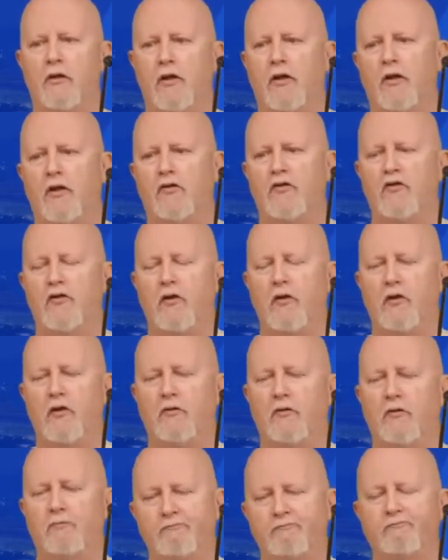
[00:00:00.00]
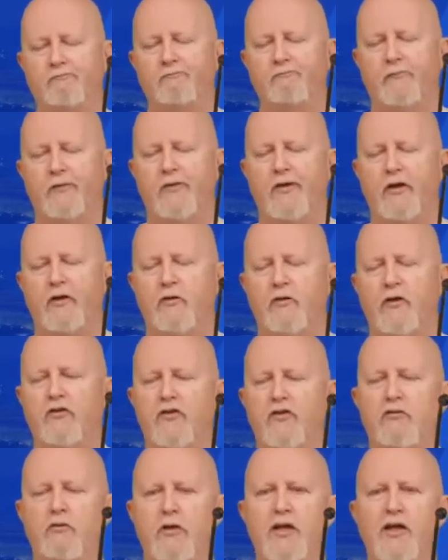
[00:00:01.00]
is there is
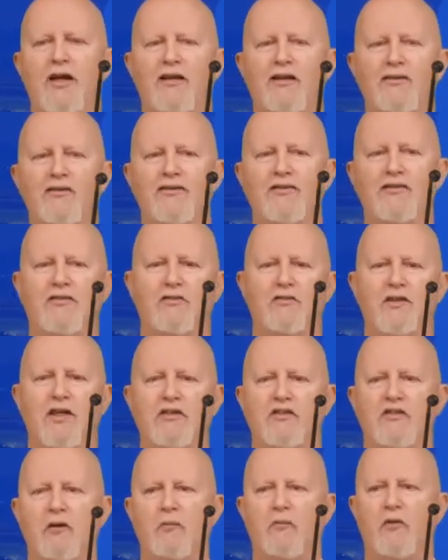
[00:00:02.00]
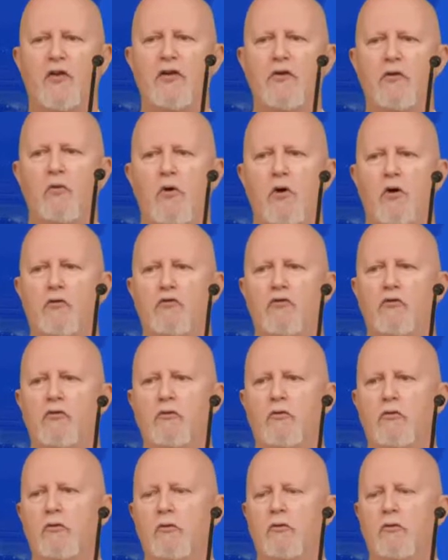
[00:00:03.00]
in reality. So that's something you want
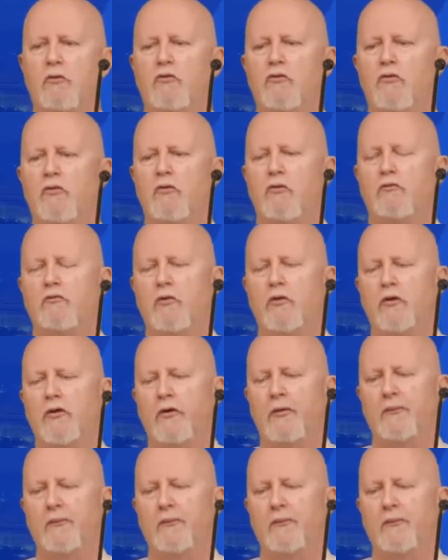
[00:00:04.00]
to avoid.